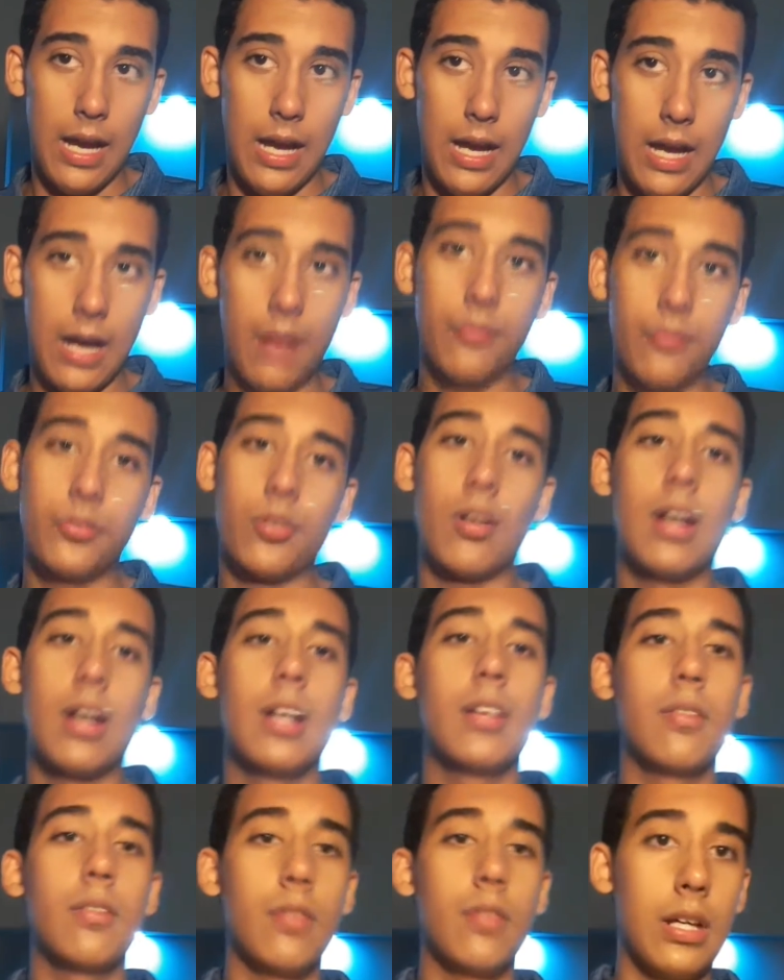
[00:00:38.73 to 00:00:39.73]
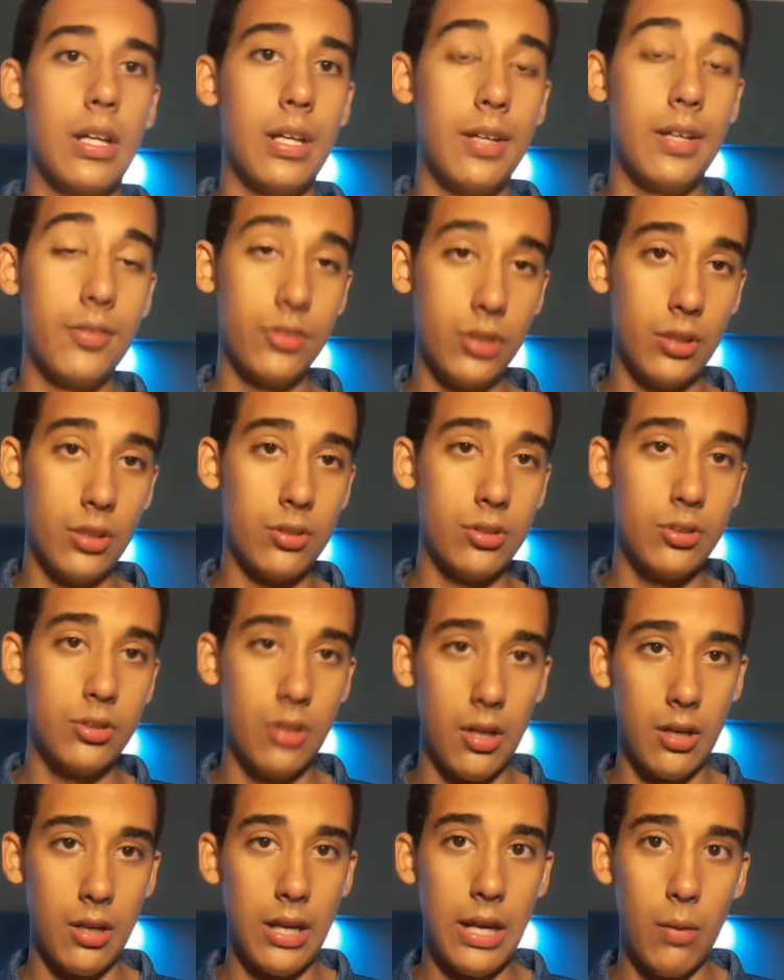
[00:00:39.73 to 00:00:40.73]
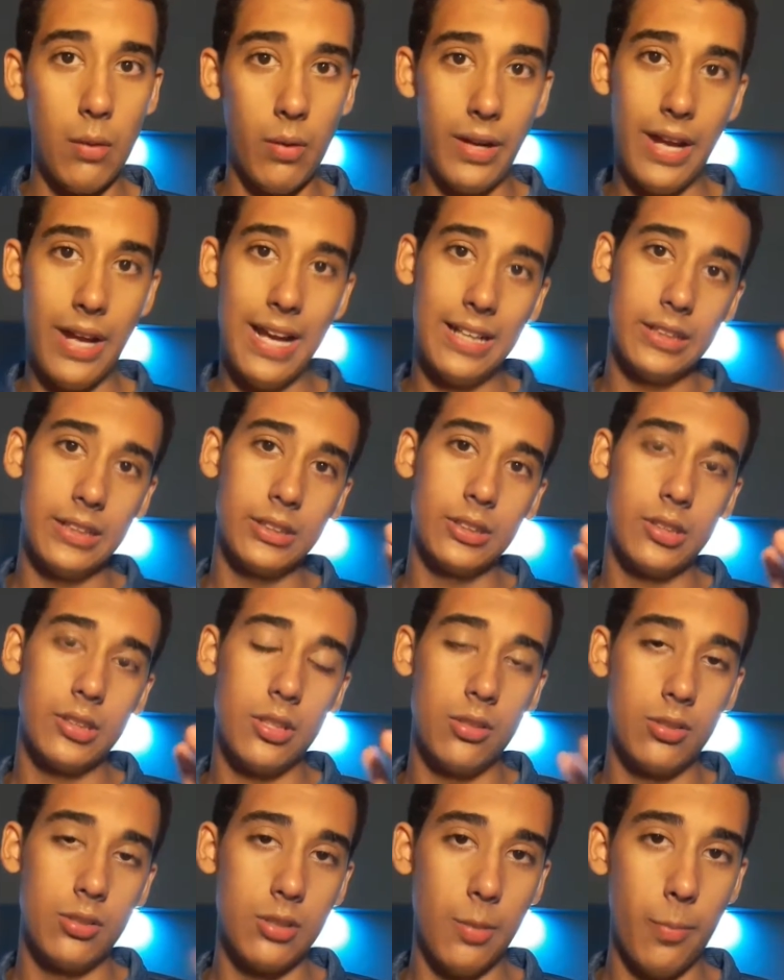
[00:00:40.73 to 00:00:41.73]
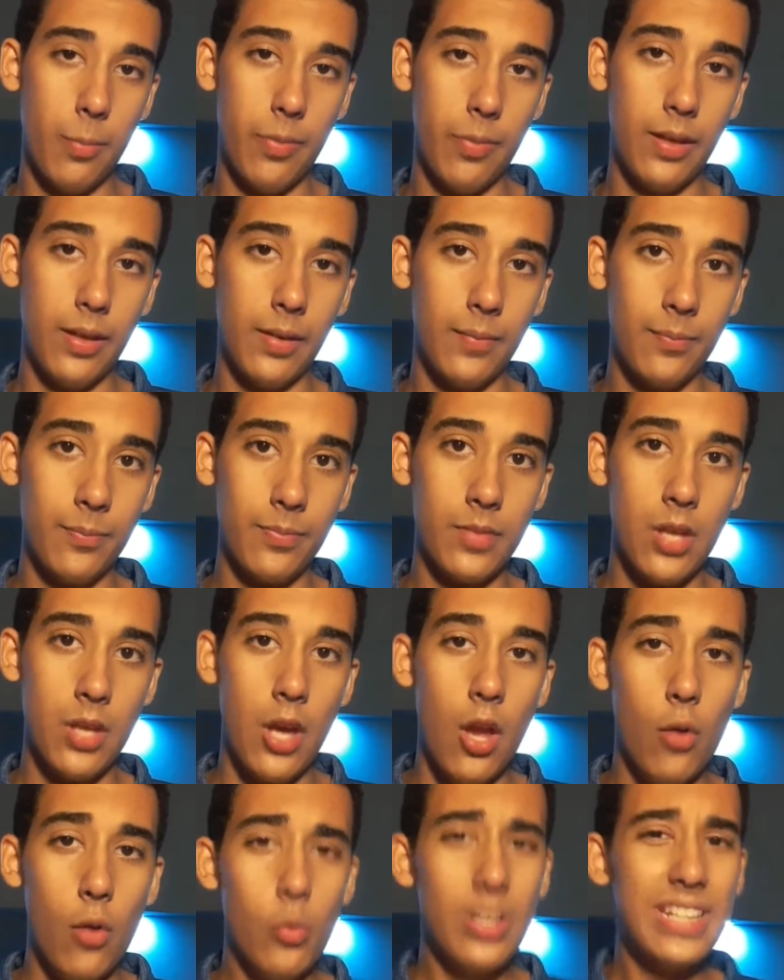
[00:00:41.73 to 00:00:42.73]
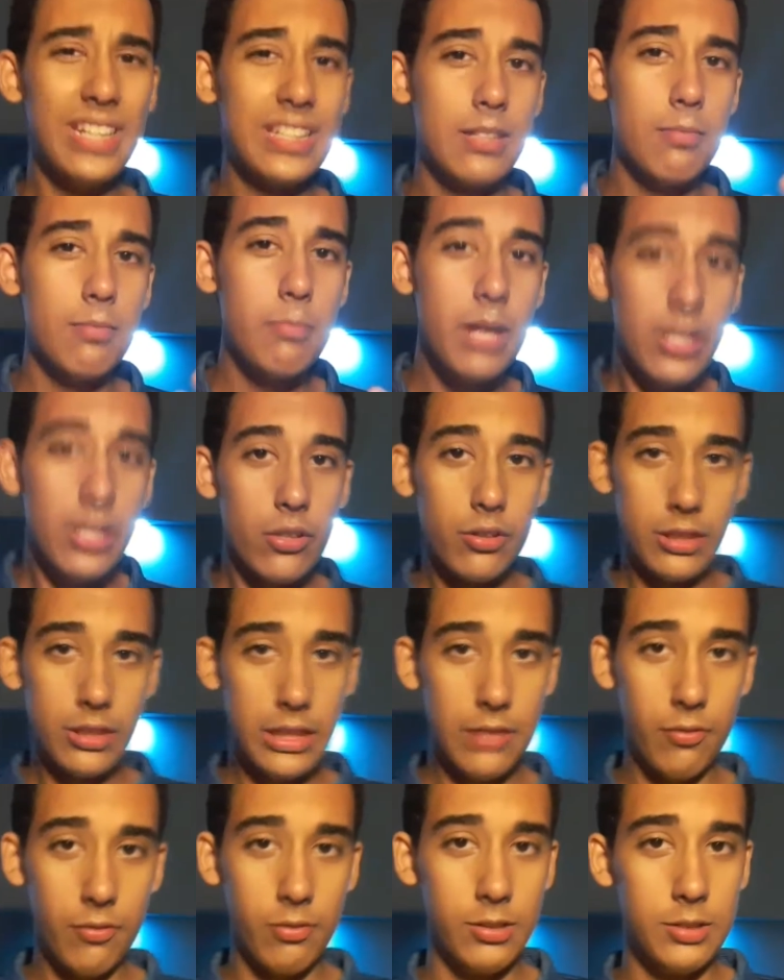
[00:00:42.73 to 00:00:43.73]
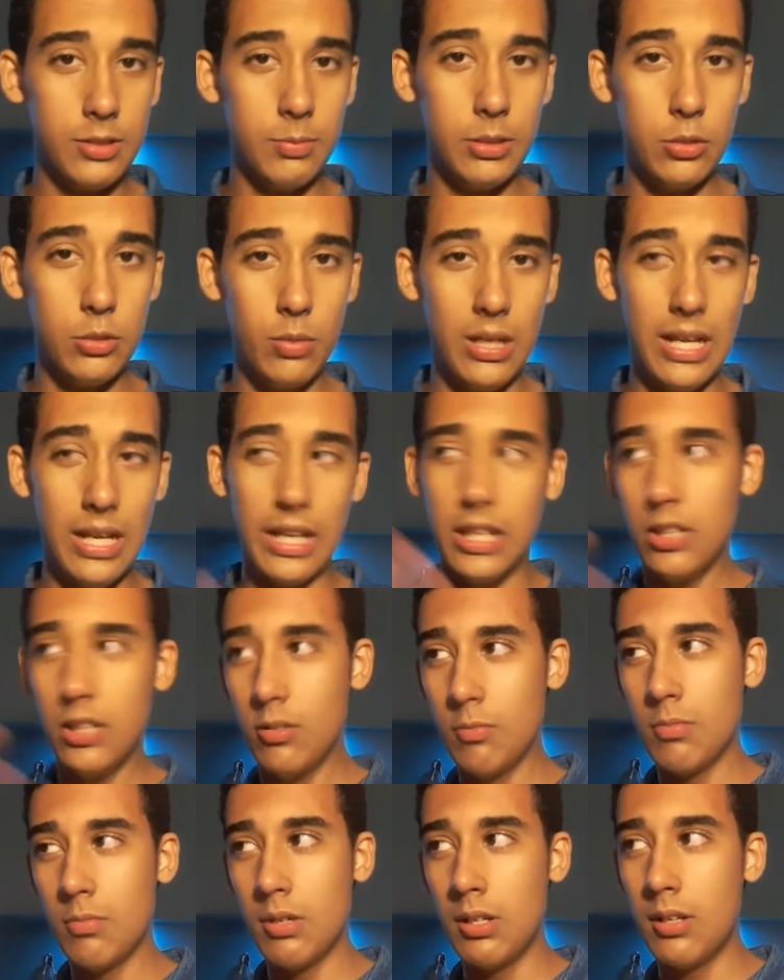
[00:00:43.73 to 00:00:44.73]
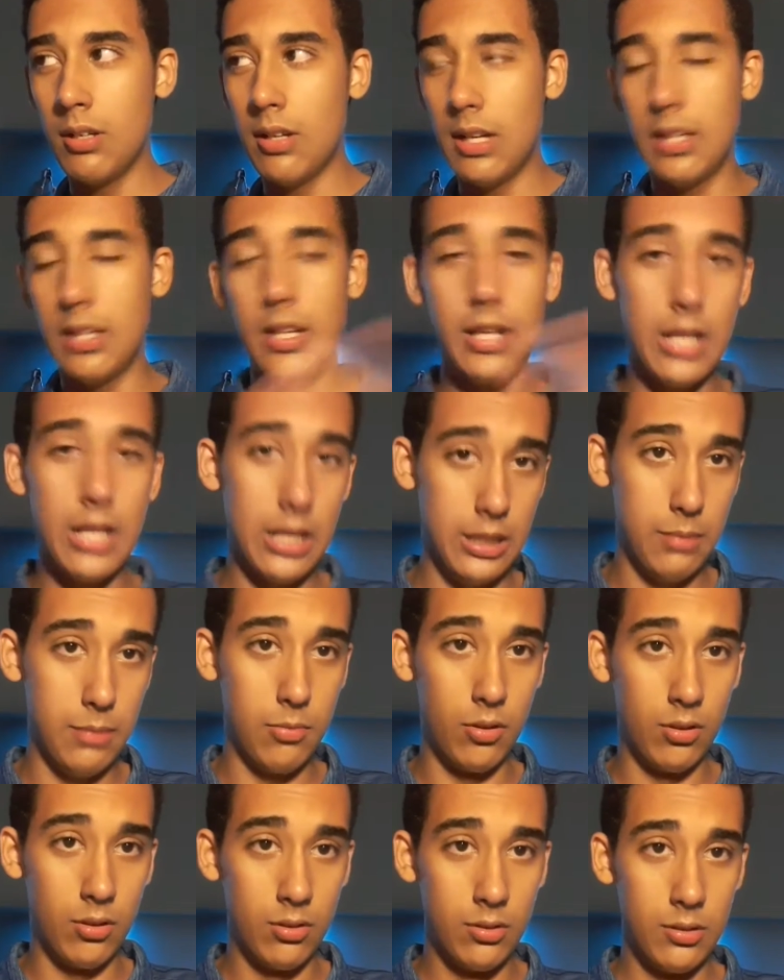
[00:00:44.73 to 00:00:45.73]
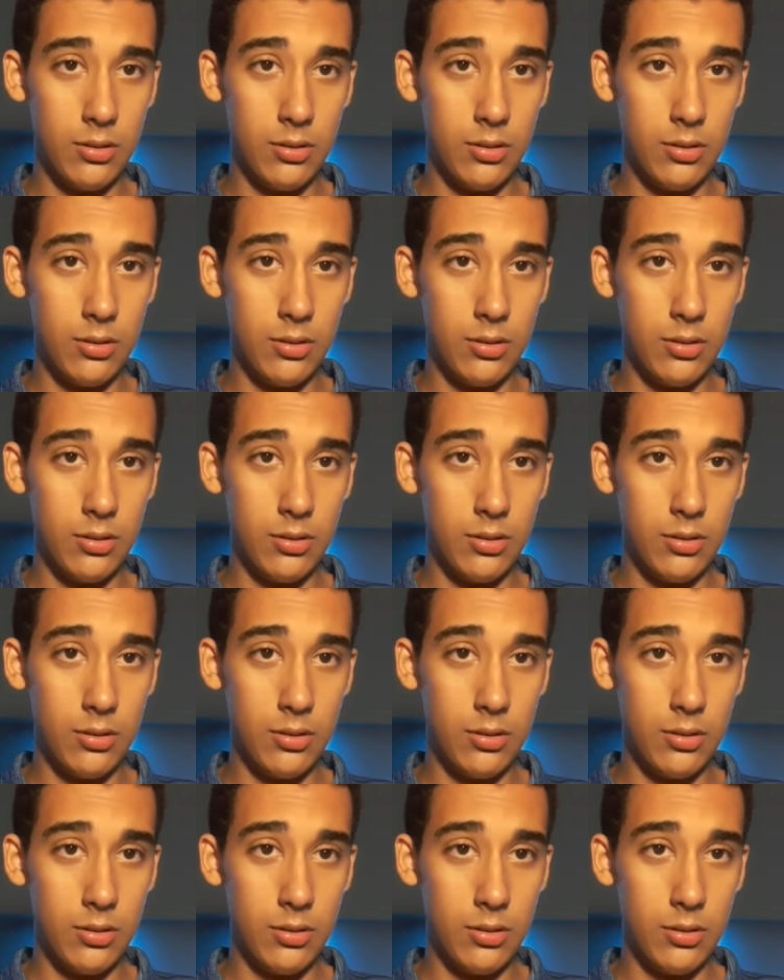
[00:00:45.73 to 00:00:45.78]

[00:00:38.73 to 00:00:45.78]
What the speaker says: after I've started to talk, I wanna ask you something. What is the major difference between a human and an animal?